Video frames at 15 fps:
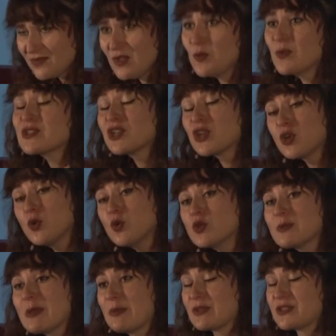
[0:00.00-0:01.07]
which can cause
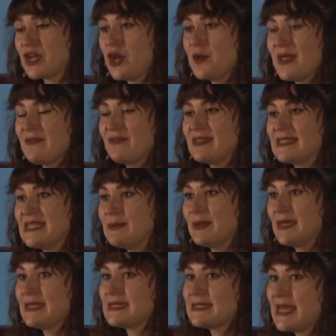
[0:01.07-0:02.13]
people to go even deeper
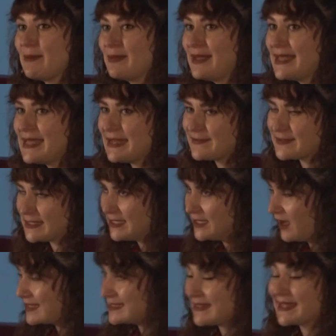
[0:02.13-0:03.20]
into their beliefs.
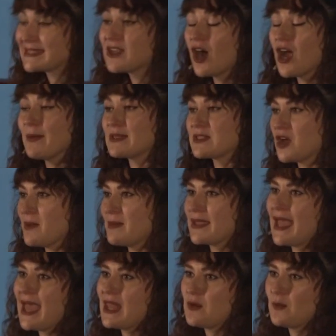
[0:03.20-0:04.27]
I see that time and time
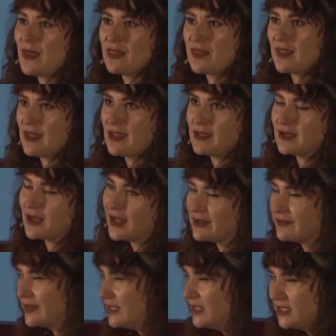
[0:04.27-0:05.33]
again with kind
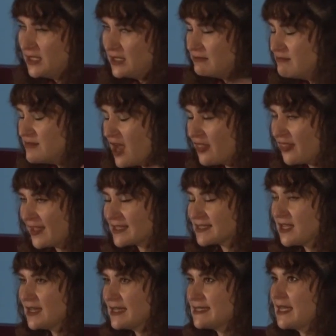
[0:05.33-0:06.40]
of nothing
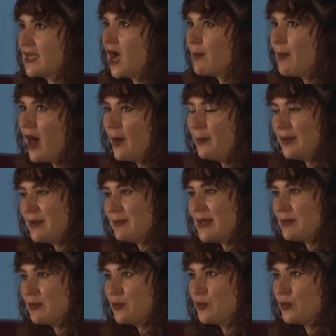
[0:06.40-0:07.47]
studies that come up, and
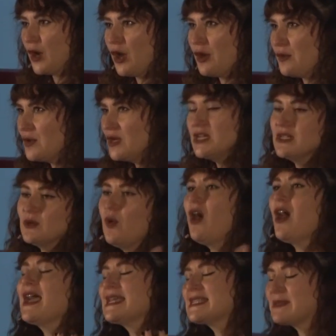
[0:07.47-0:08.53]
people will go,
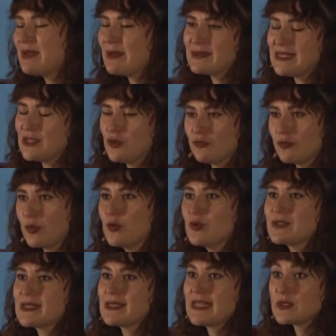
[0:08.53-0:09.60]
why is the BBC not
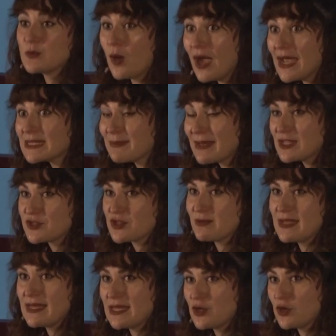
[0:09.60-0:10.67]
reporting this? Why is mainstream
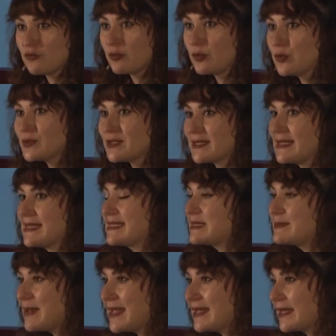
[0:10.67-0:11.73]
media not reporting this? It's
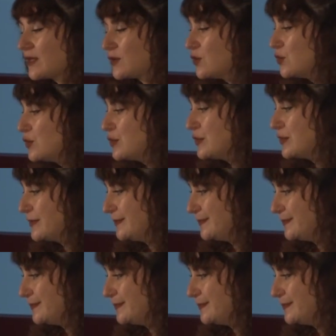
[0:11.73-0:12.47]
being ignored.